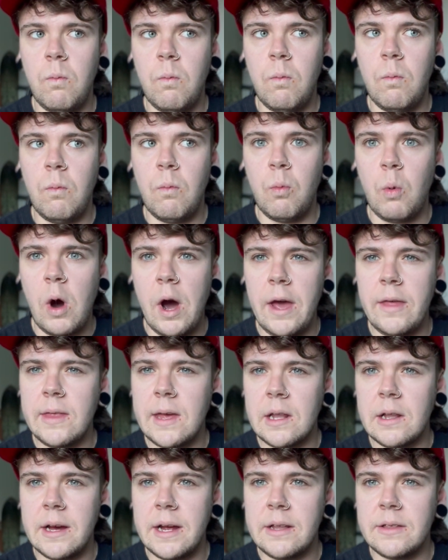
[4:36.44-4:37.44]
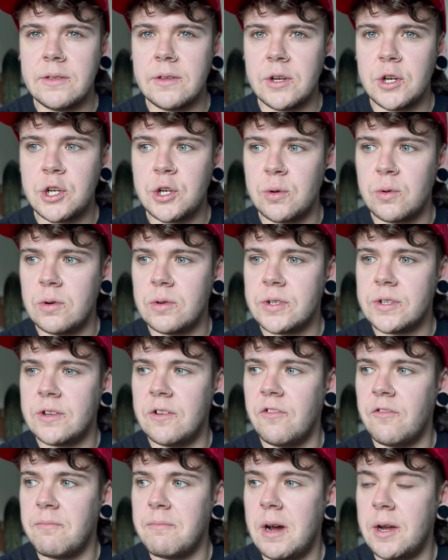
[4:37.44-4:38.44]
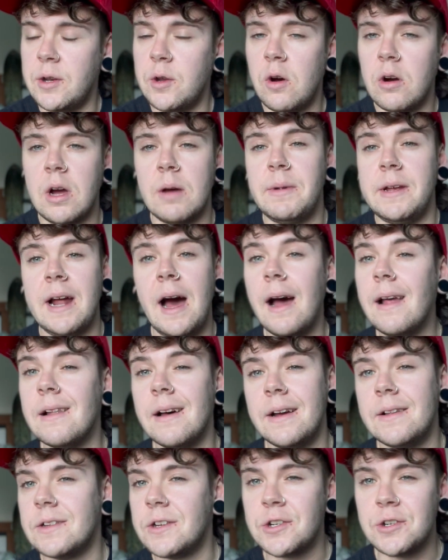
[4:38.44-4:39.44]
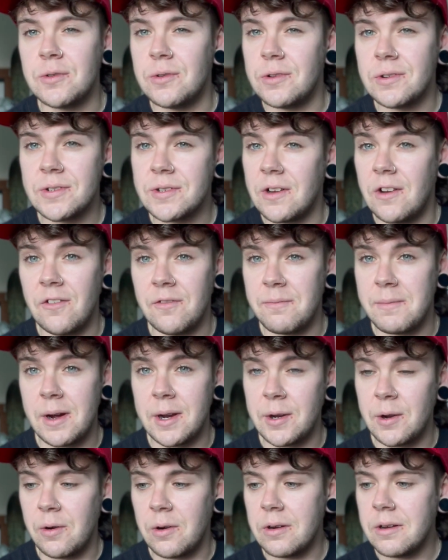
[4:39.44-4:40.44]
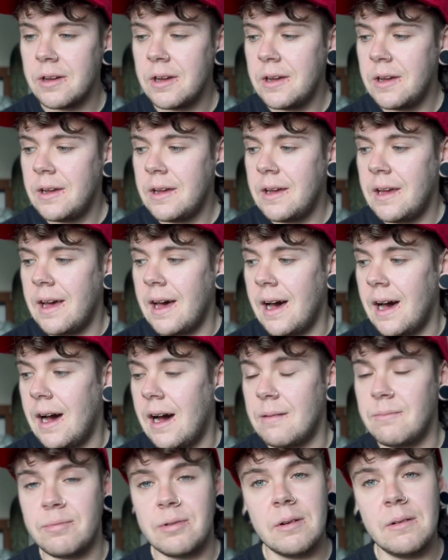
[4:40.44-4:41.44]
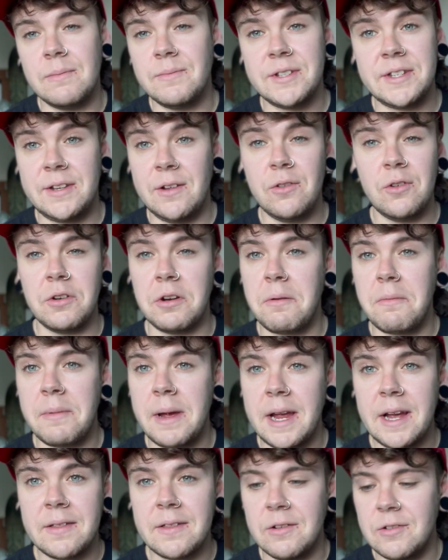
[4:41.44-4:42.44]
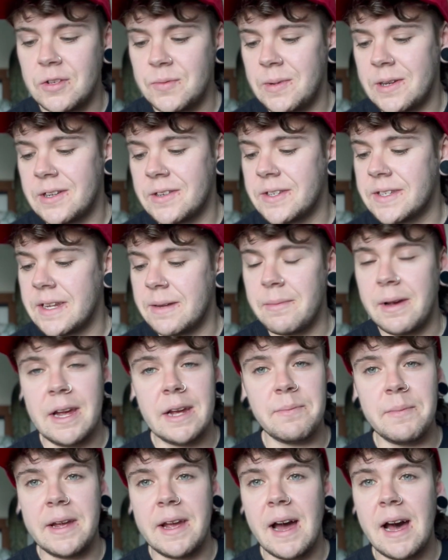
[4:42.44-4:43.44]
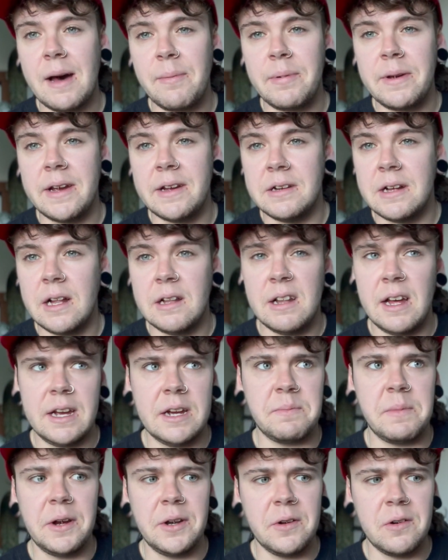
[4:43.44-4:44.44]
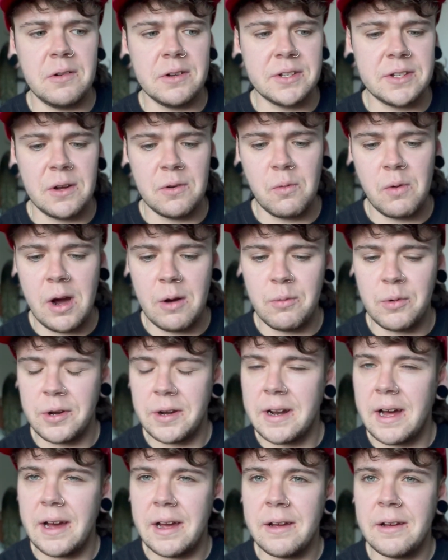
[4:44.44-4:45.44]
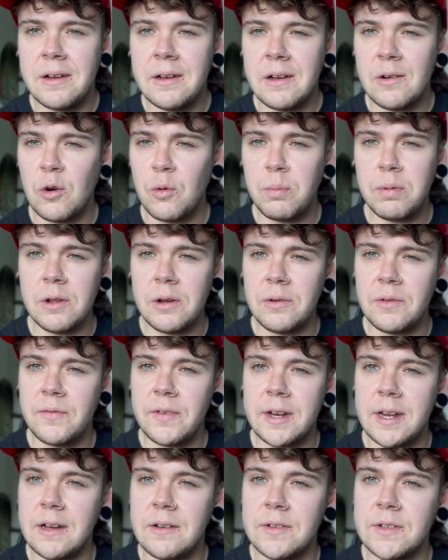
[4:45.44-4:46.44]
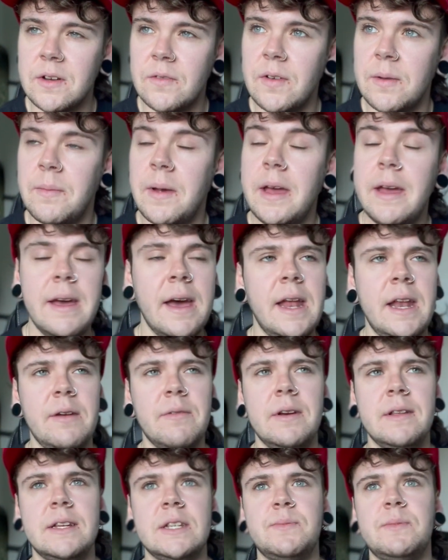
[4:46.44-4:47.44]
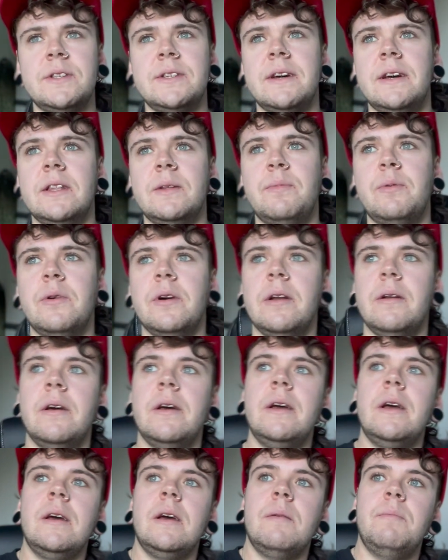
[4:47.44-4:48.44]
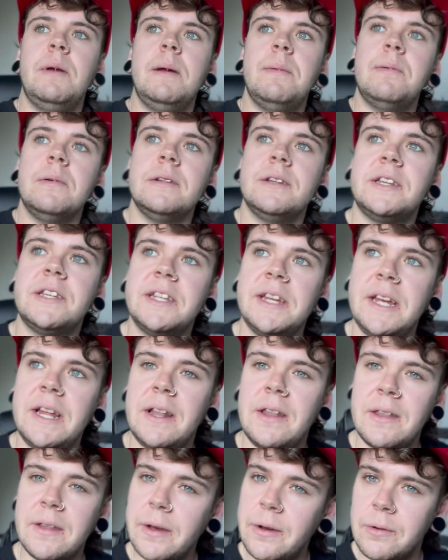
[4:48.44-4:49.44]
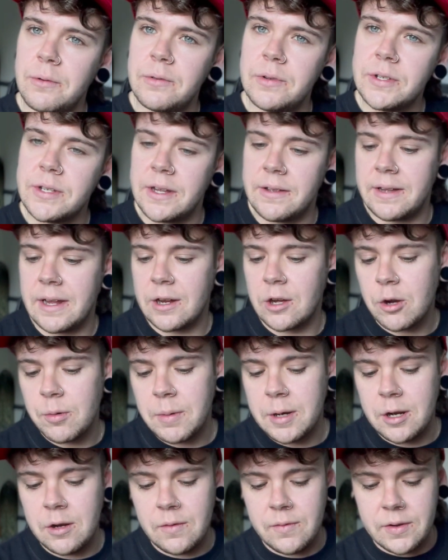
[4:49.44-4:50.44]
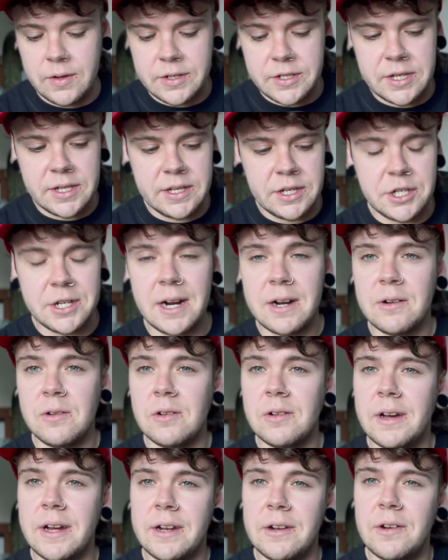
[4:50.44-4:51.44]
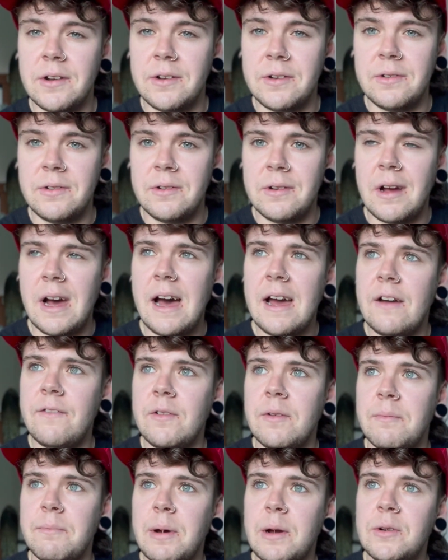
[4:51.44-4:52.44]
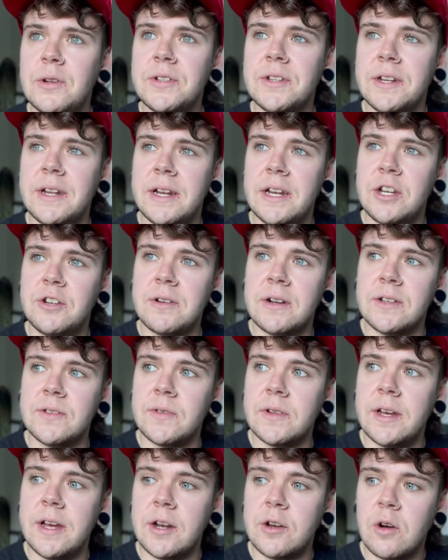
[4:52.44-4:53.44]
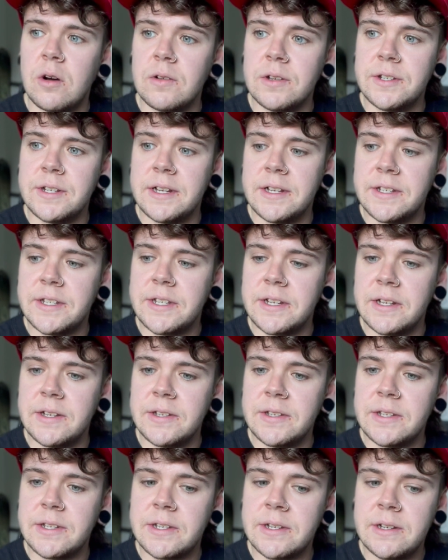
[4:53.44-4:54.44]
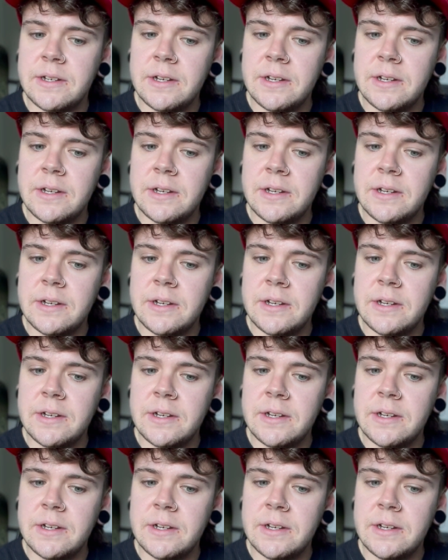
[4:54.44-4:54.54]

why they like the shorts of my dog. I mean, I like the shorts of my dog. I'm still going to make those because they make me happy and I like my dog, so why wouldn't I upload videos of him? Anyway, that's beside the point. People are seeing those and then coming over to the channel, and I haven't posted any trans related content since